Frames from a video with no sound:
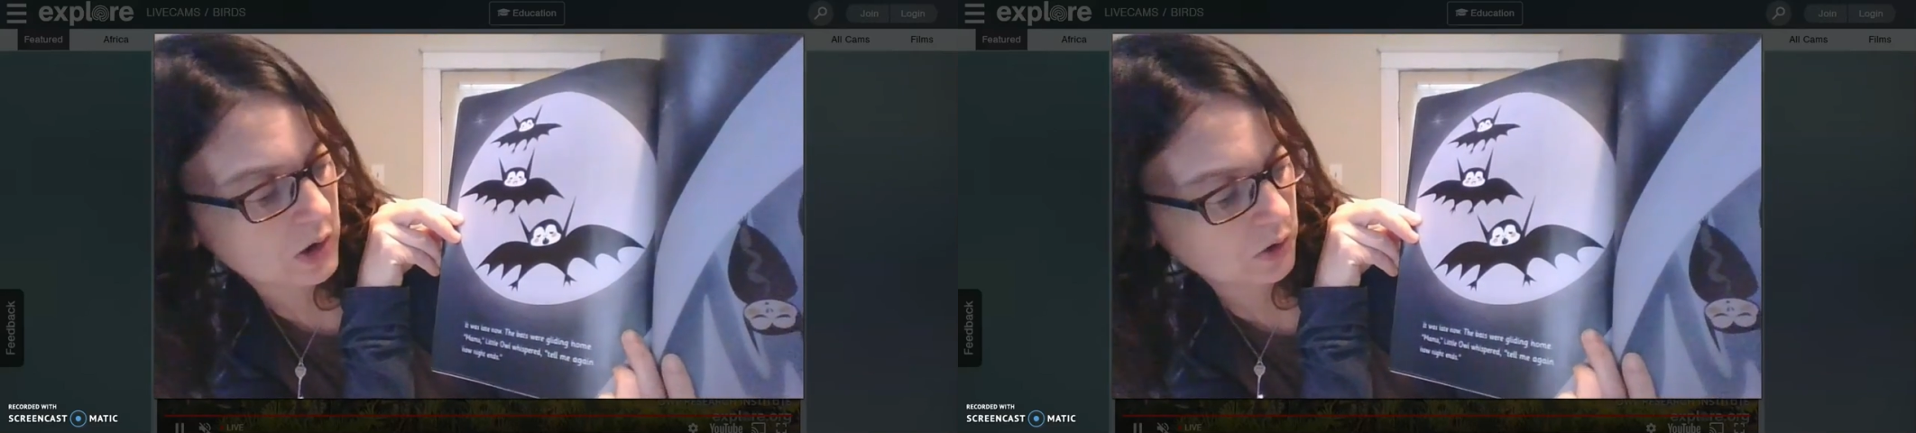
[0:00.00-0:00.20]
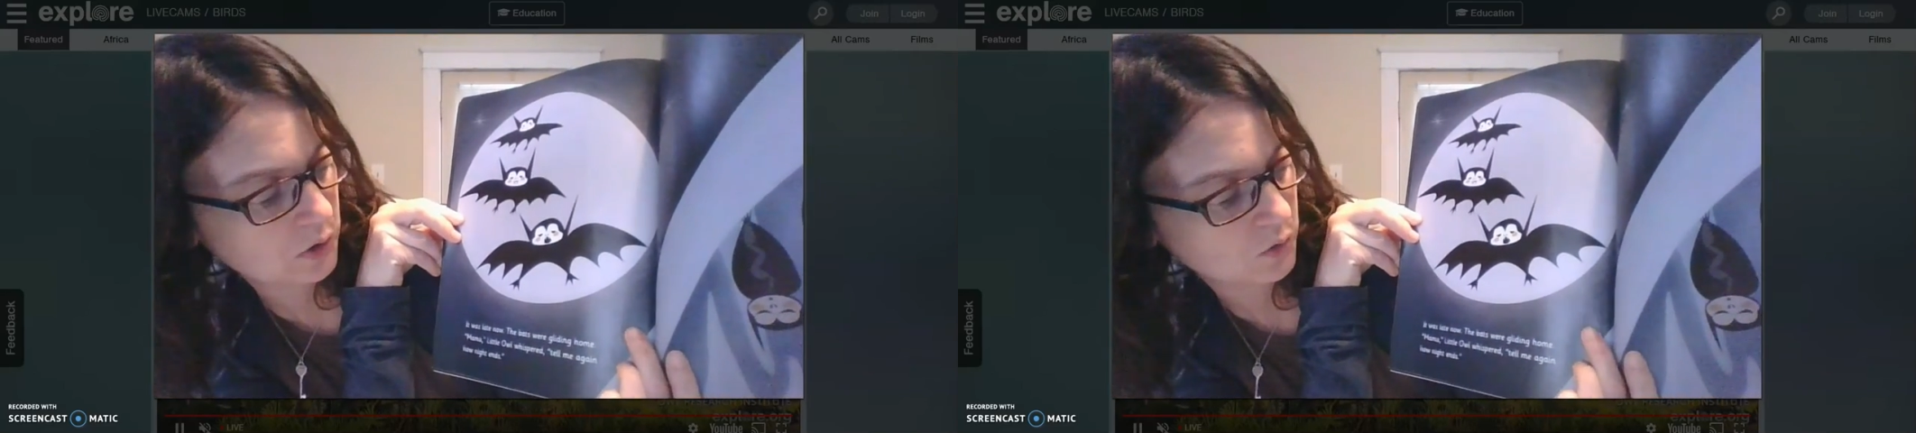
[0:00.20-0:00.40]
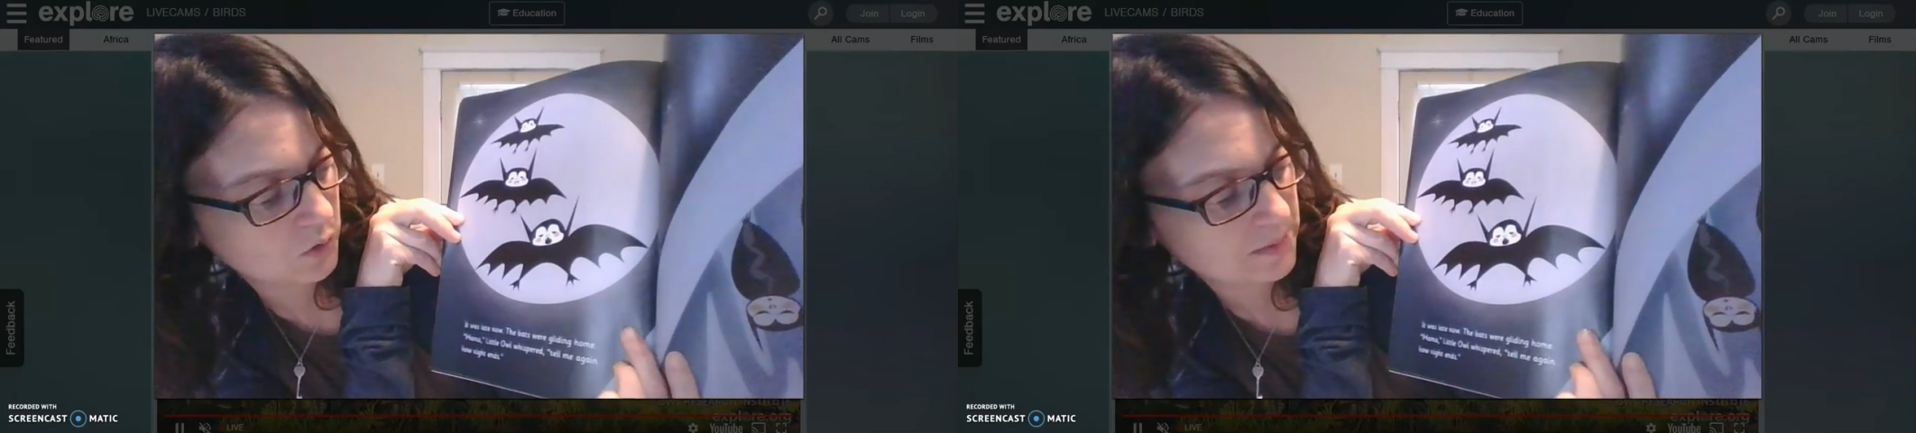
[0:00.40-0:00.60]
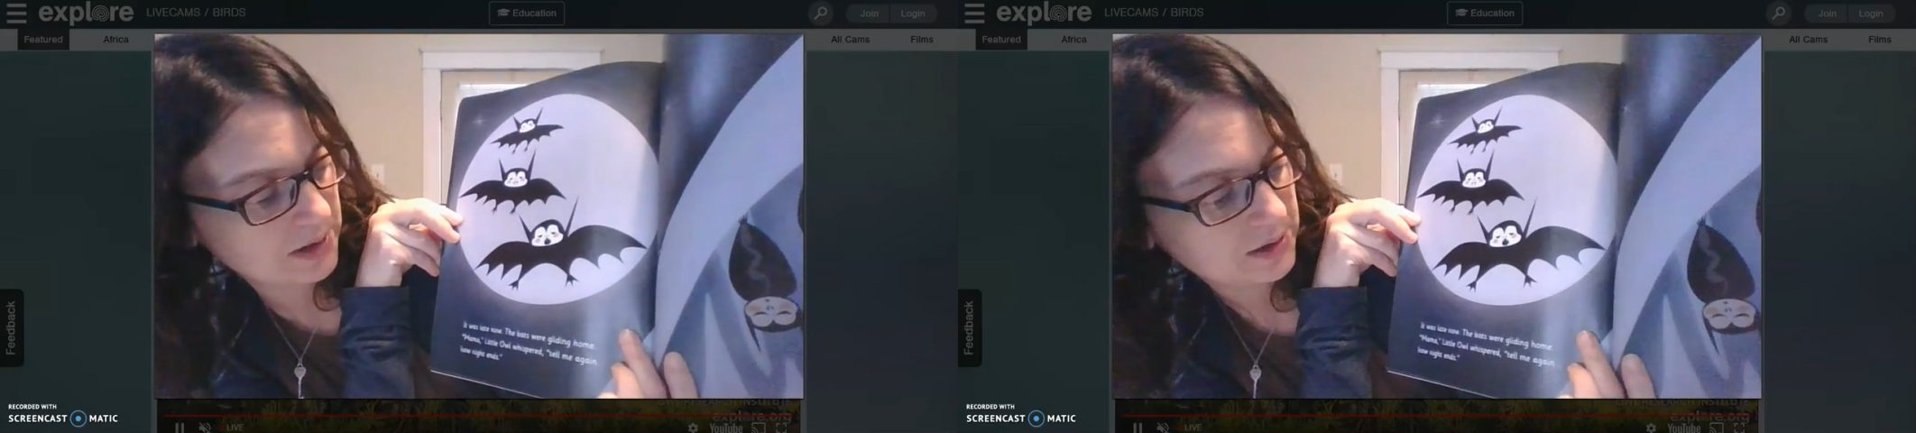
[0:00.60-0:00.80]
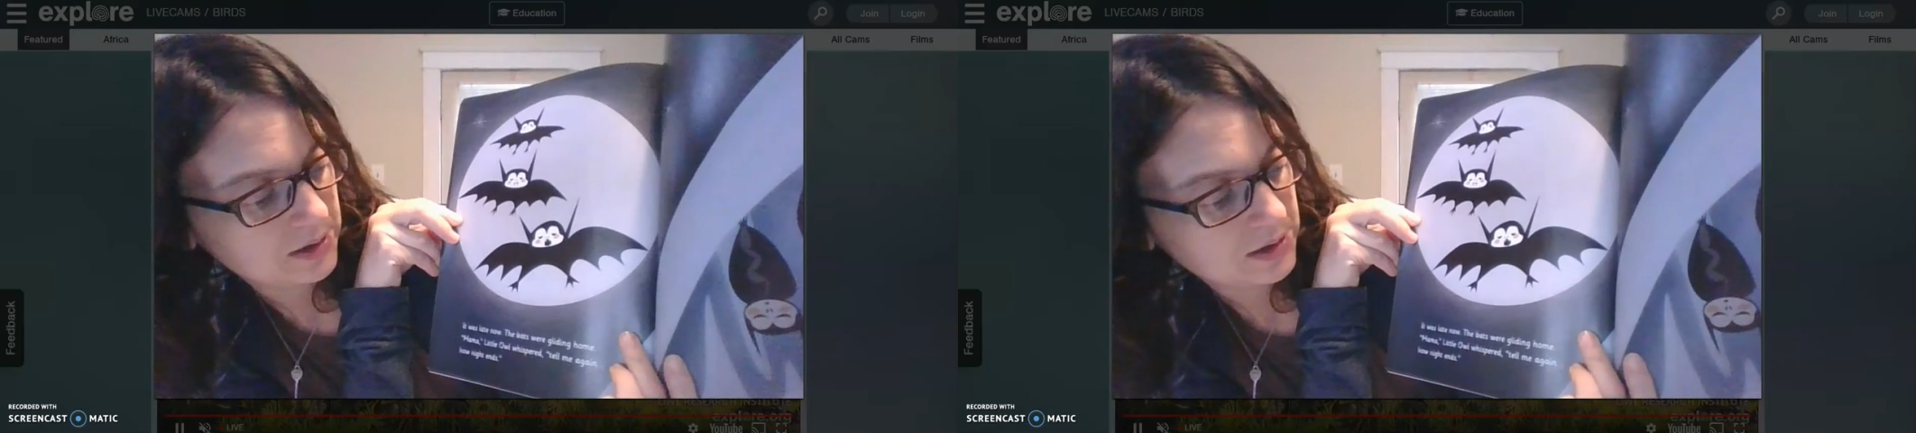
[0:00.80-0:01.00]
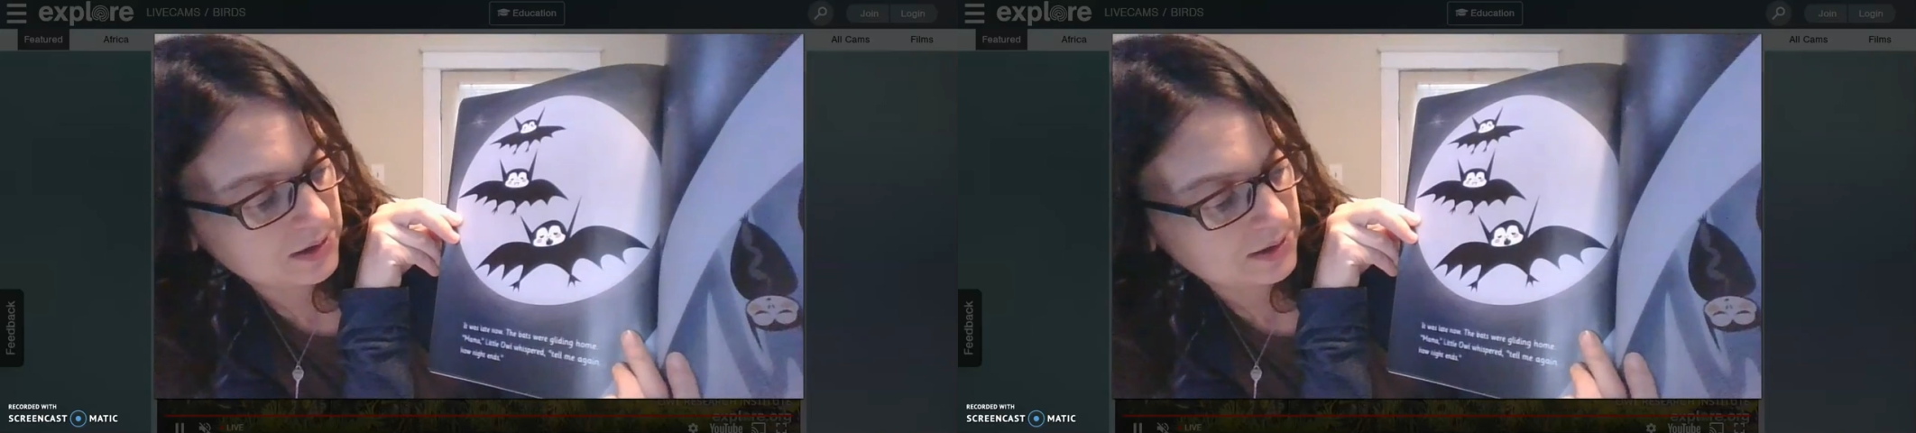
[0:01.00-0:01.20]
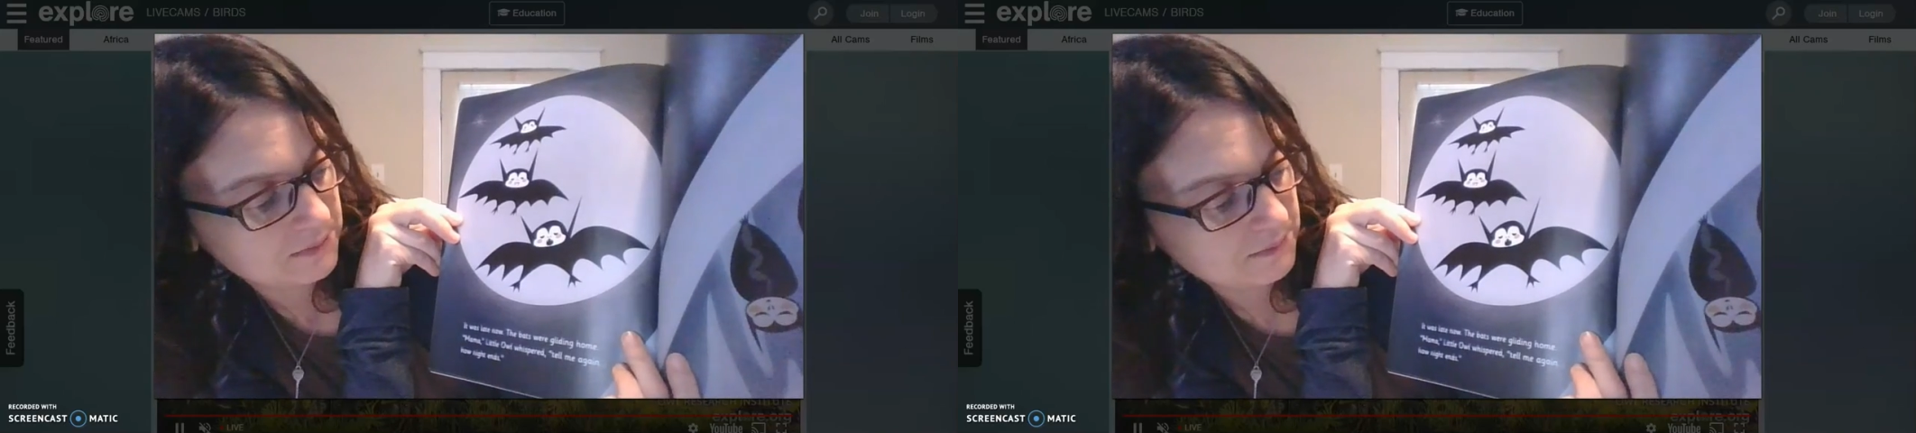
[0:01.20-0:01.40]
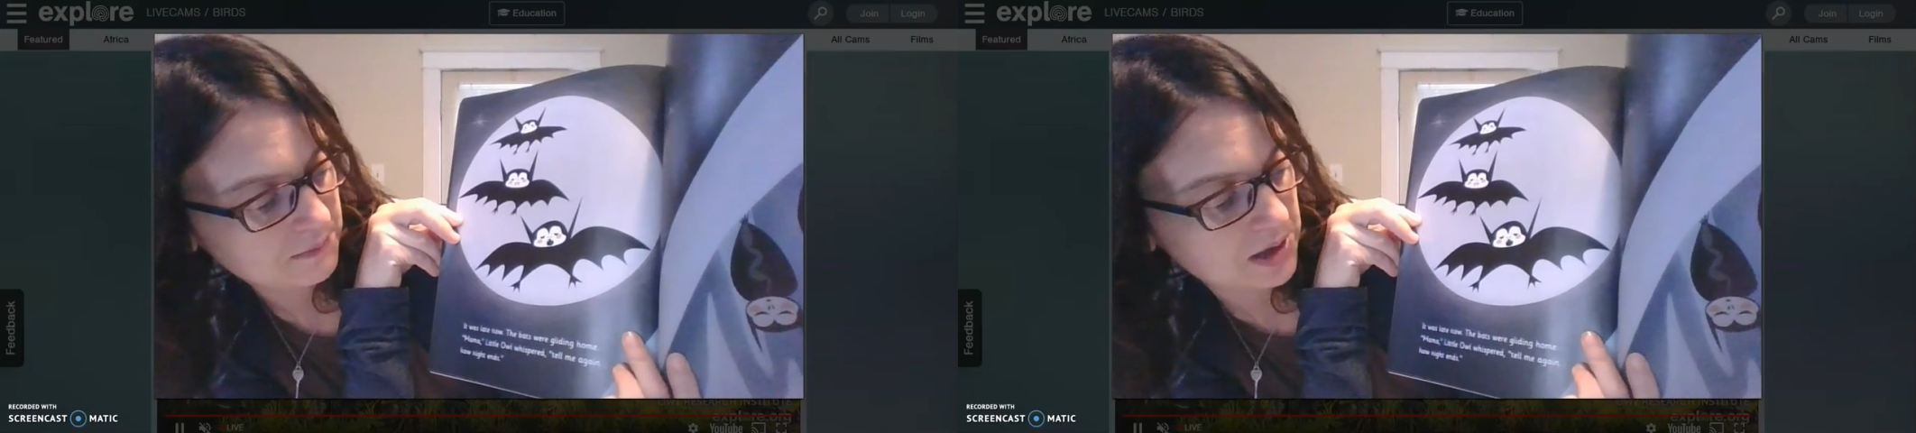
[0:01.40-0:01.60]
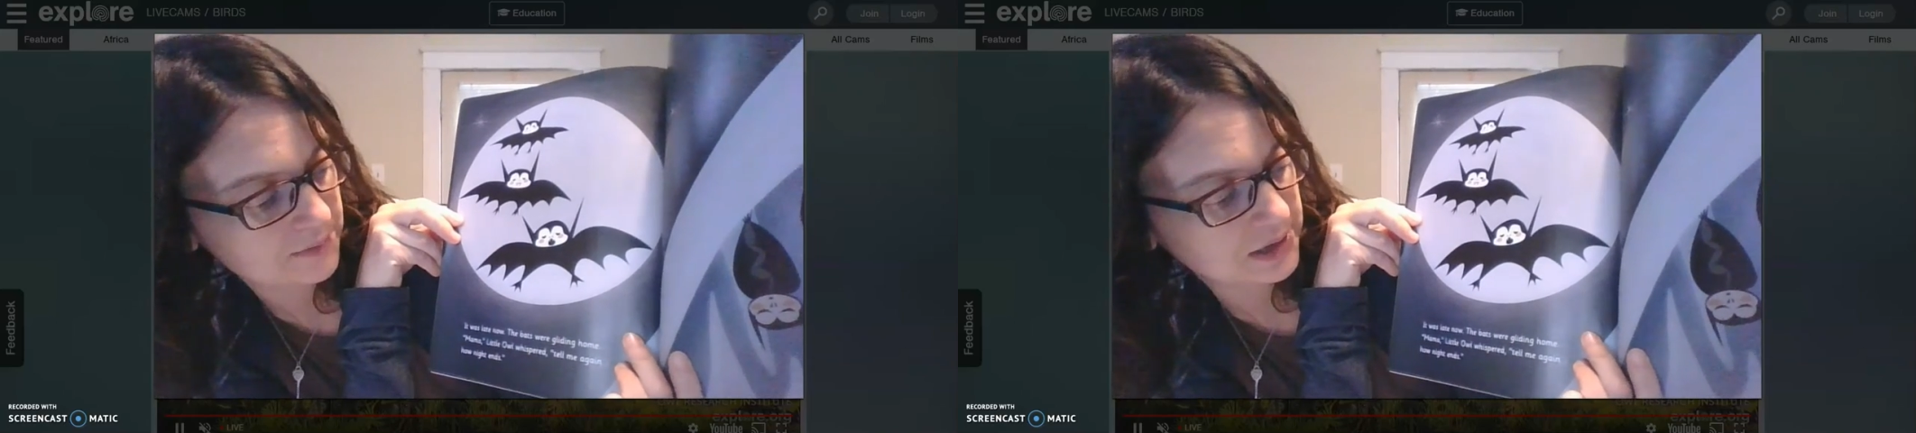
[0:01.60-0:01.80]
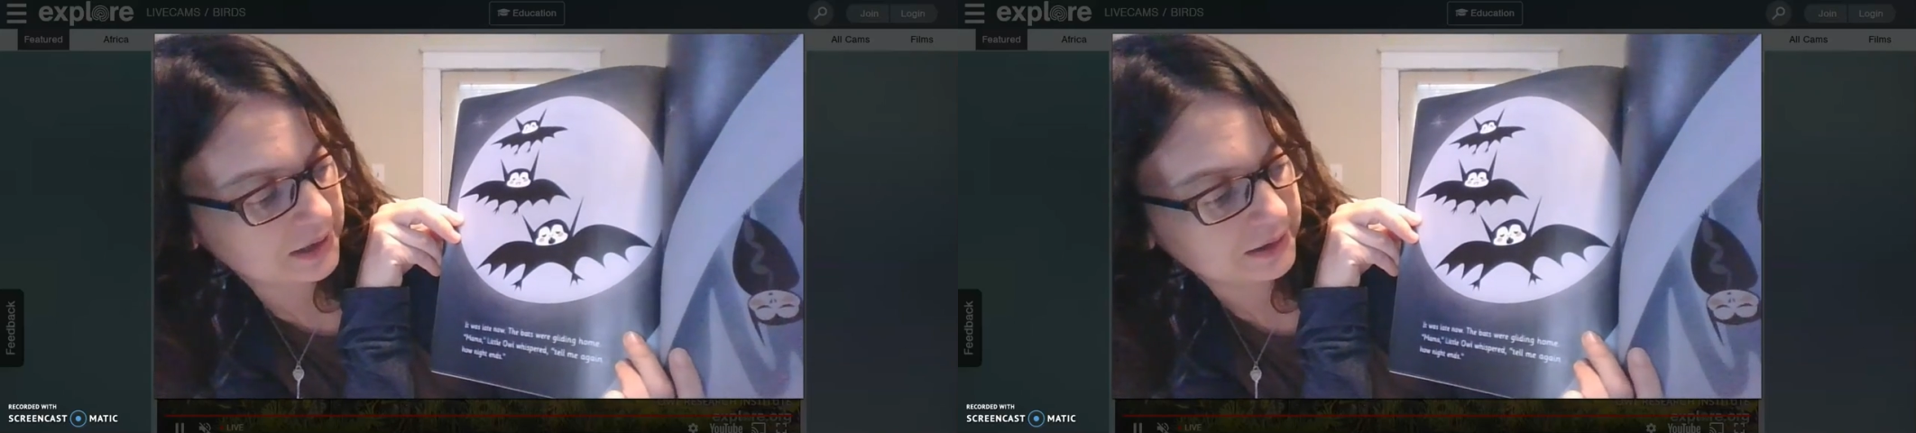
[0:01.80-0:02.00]
home.
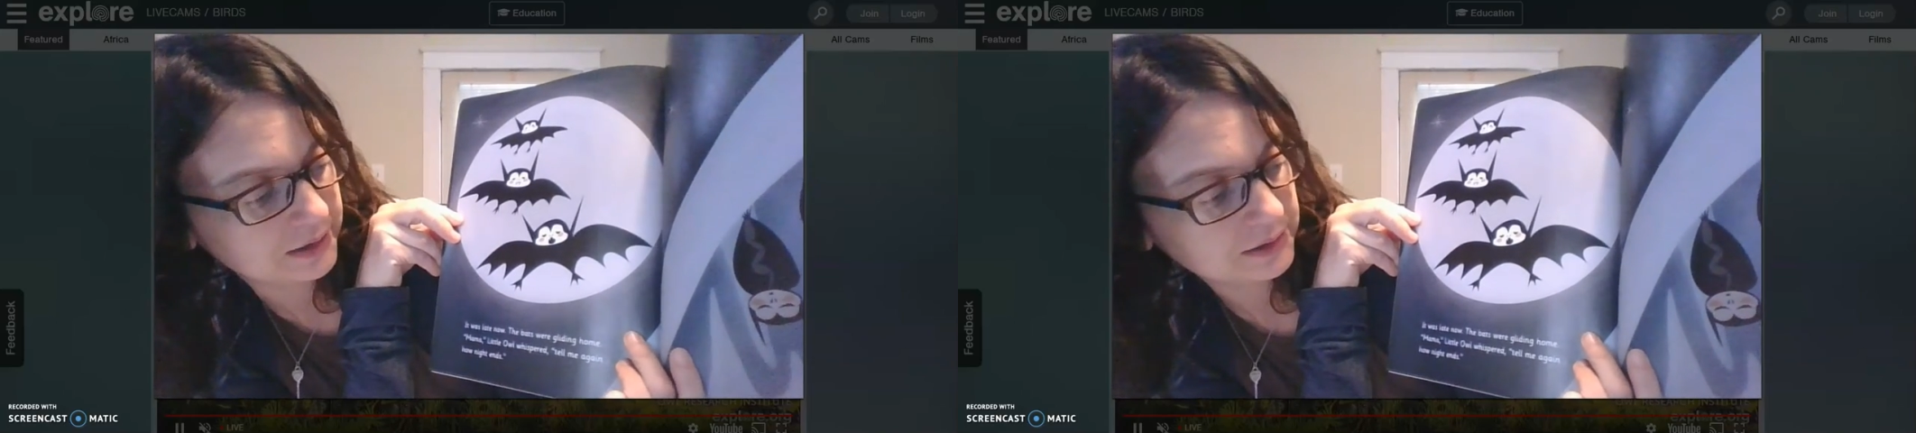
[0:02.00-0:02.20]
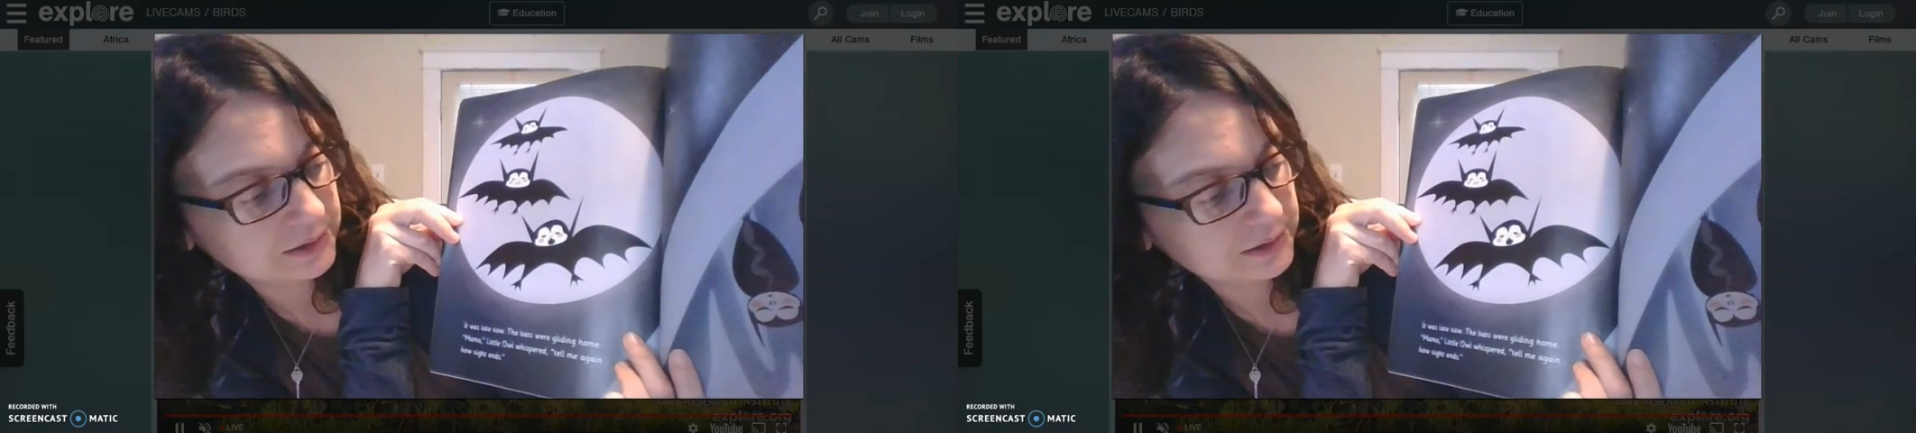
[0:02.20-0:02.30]
"Mamma,"